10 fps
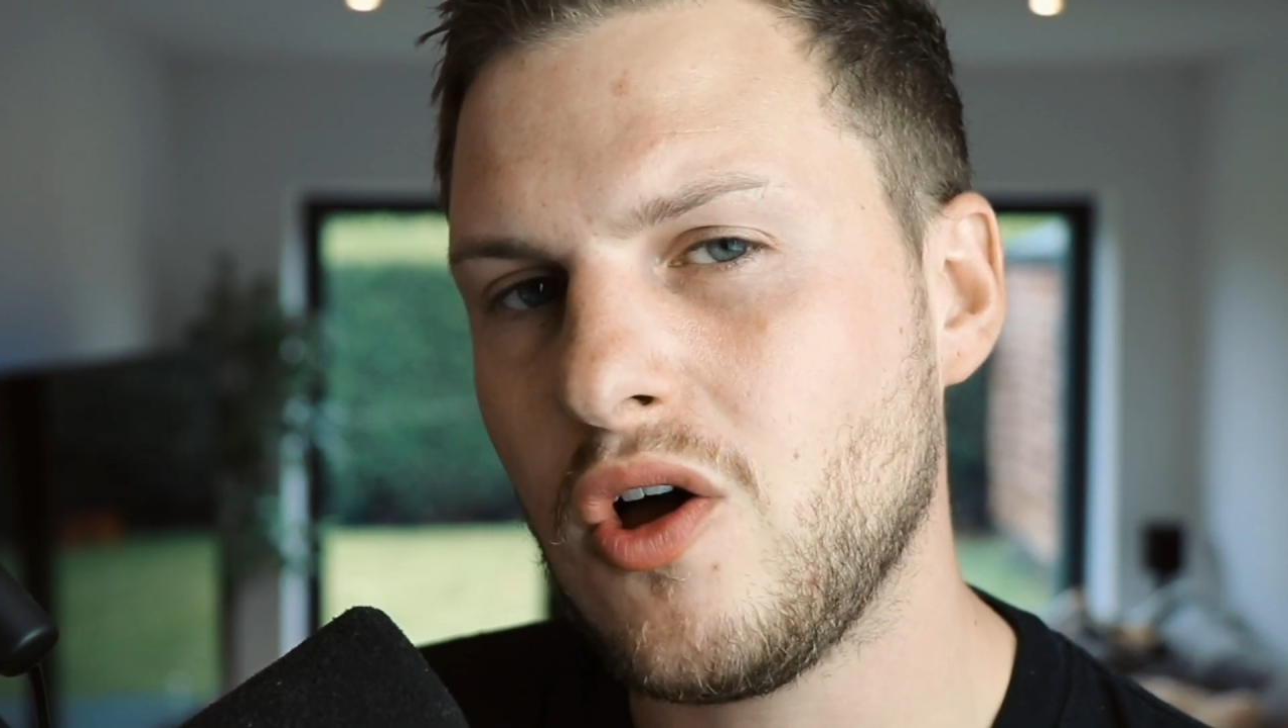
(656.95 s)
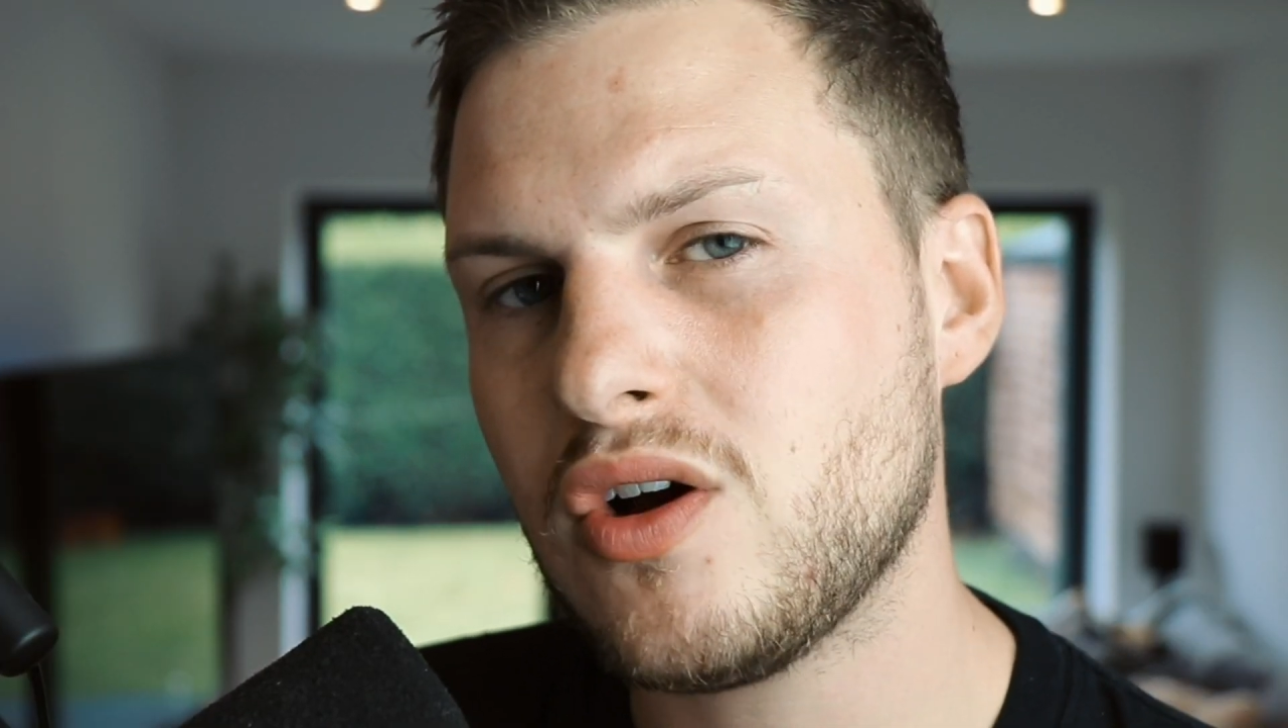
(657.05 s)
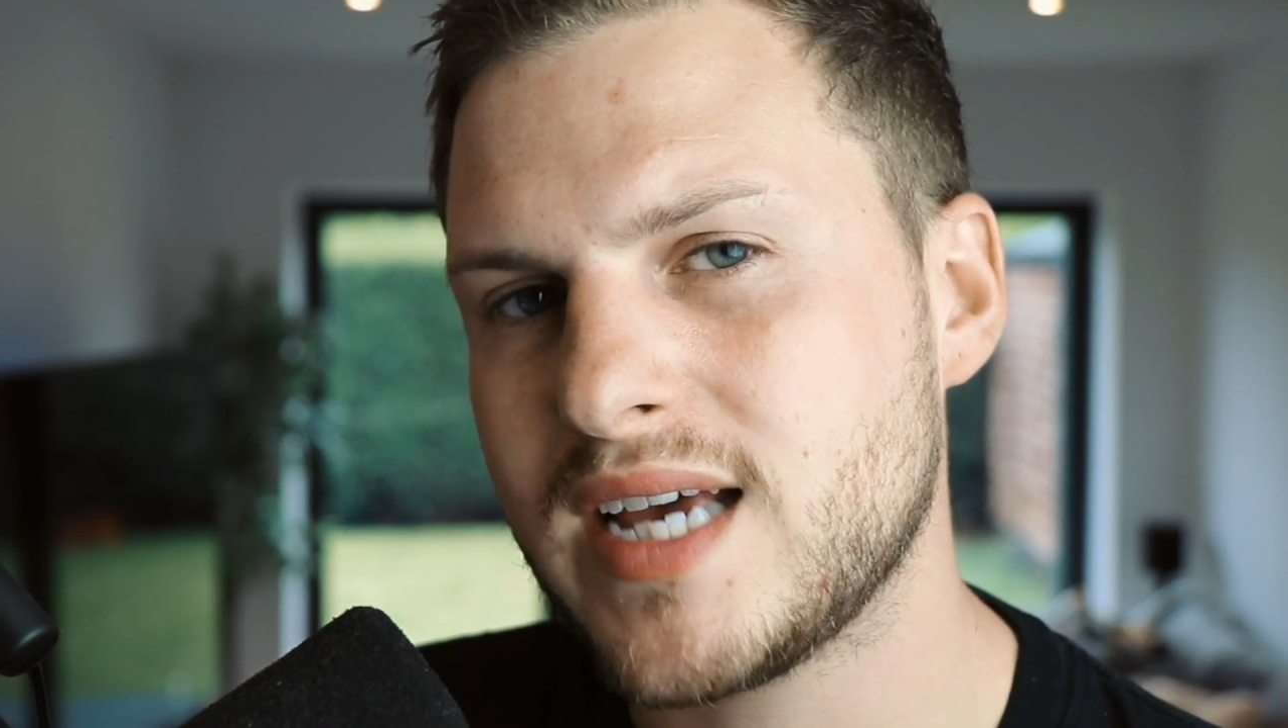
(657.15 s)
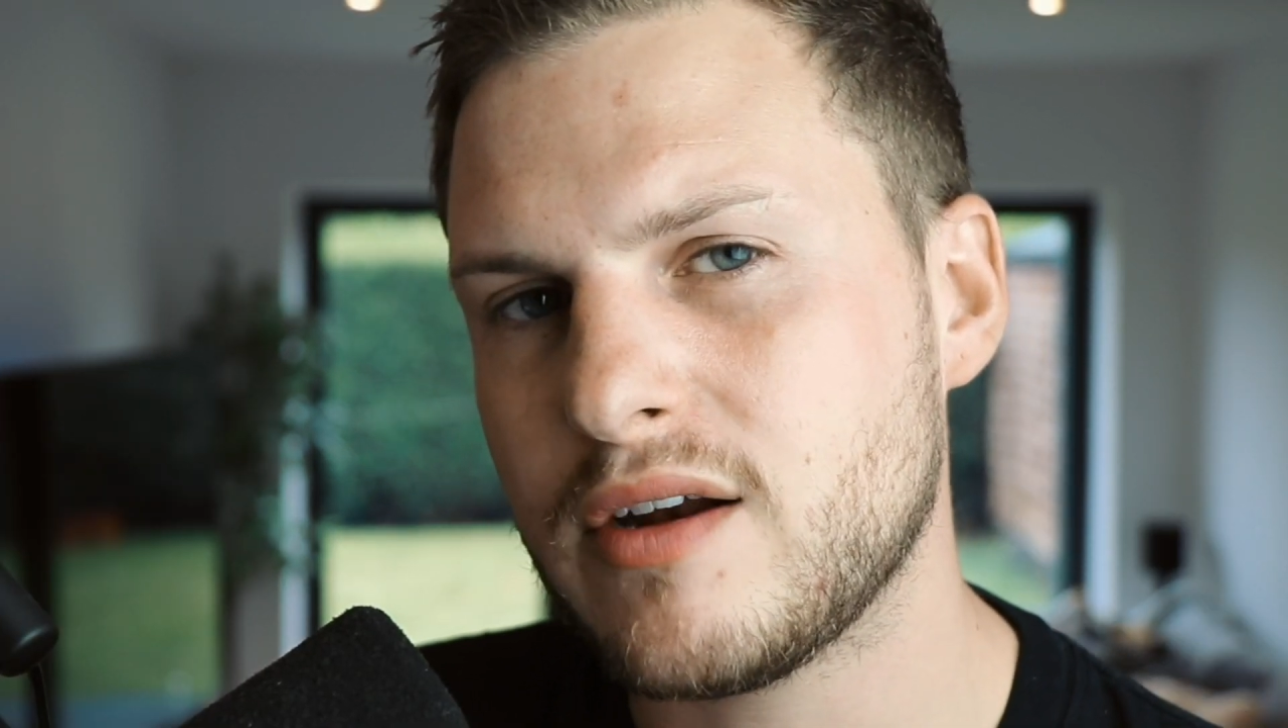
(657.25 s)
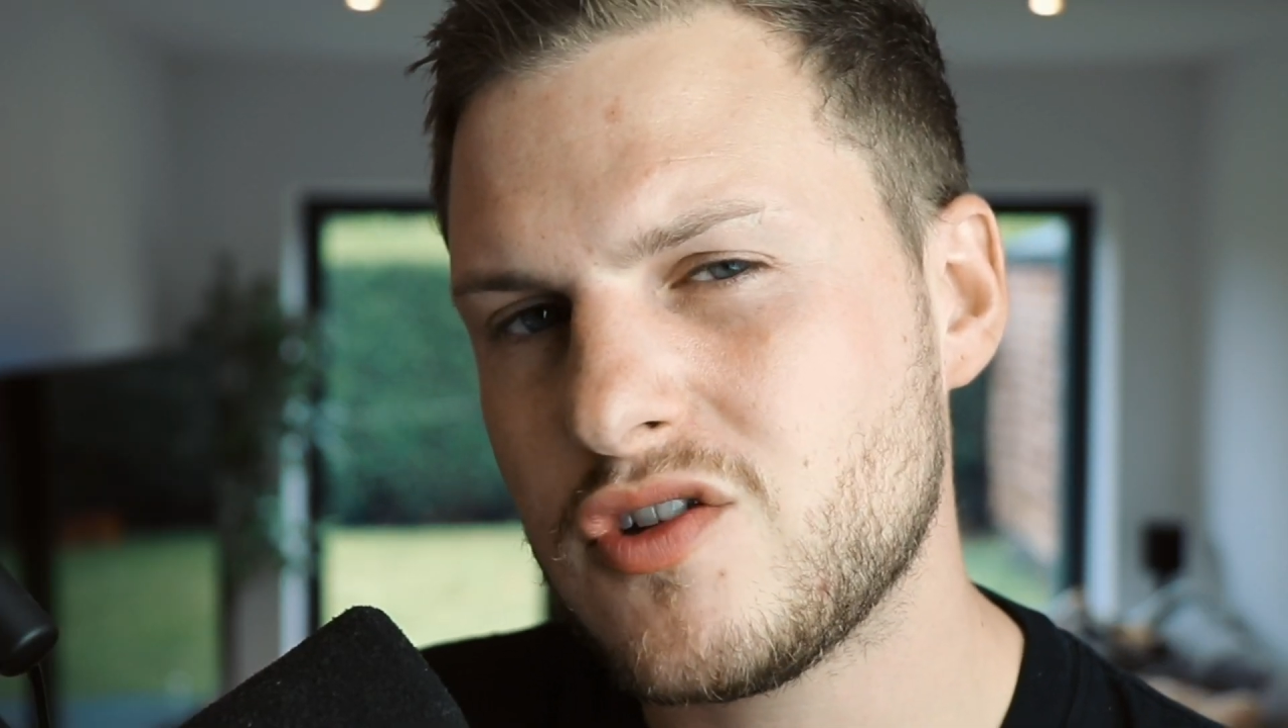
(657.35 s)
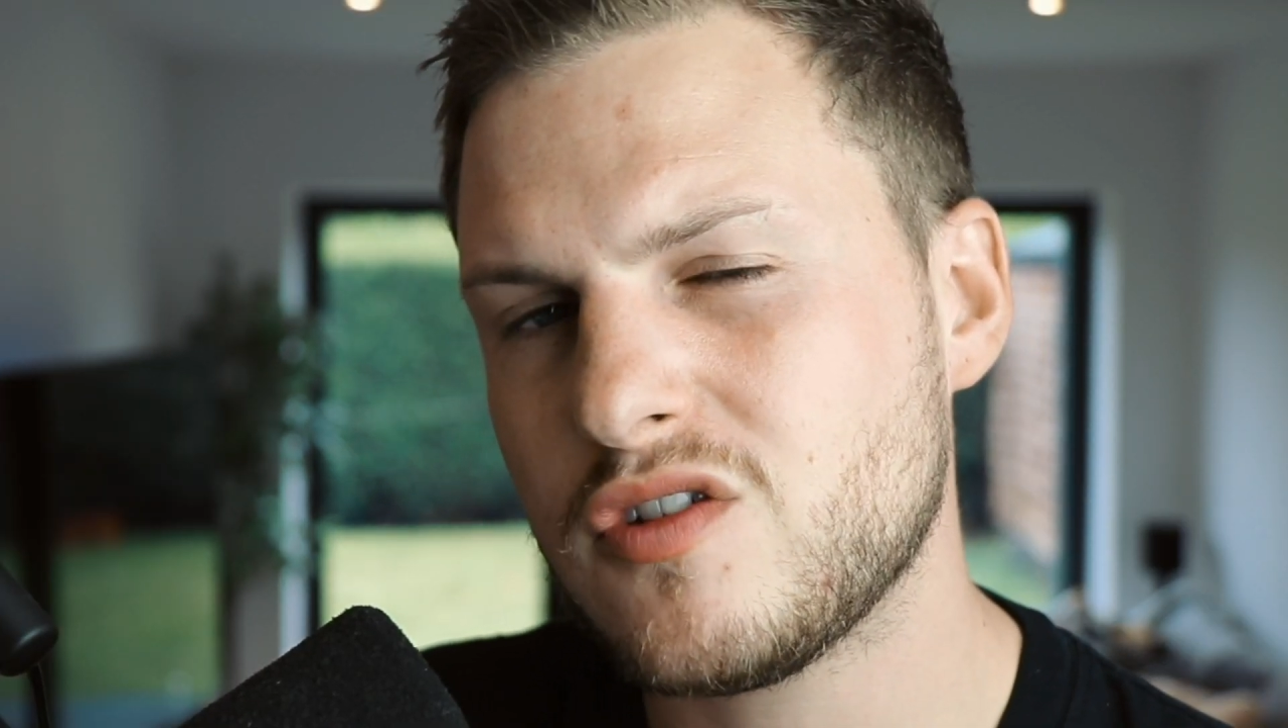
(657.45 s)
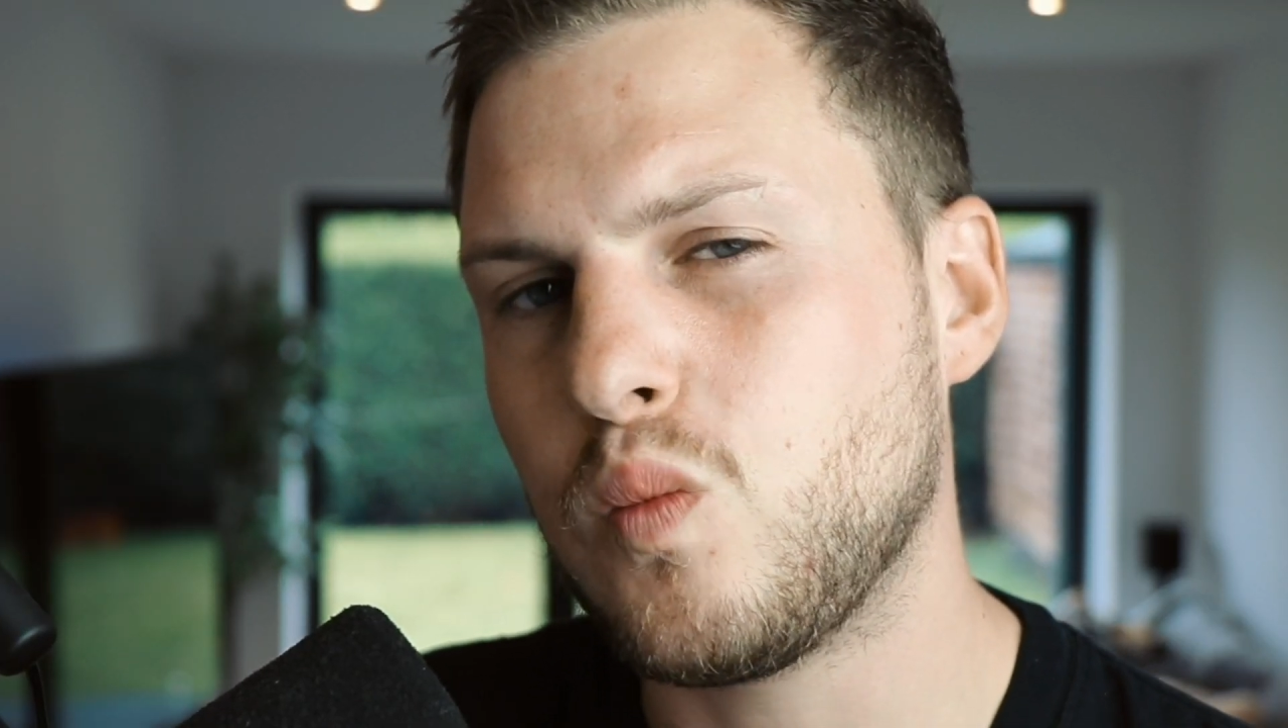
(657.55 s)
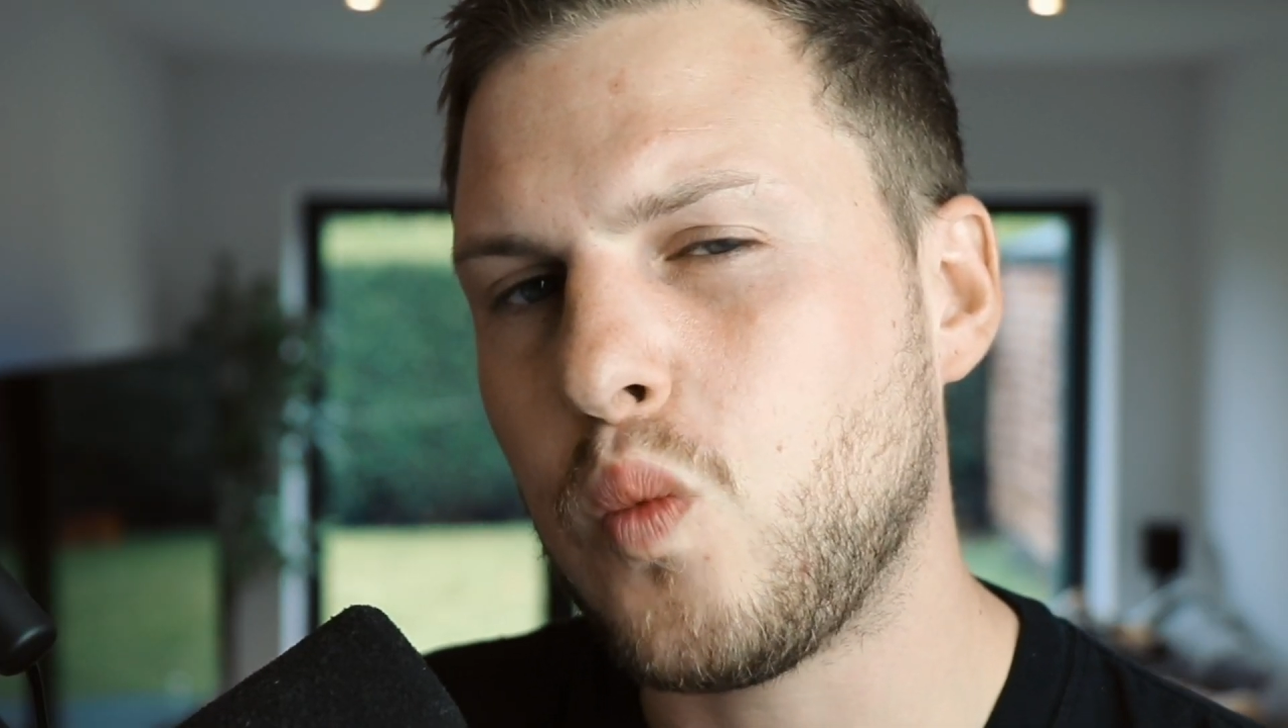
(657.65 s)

lockdown is just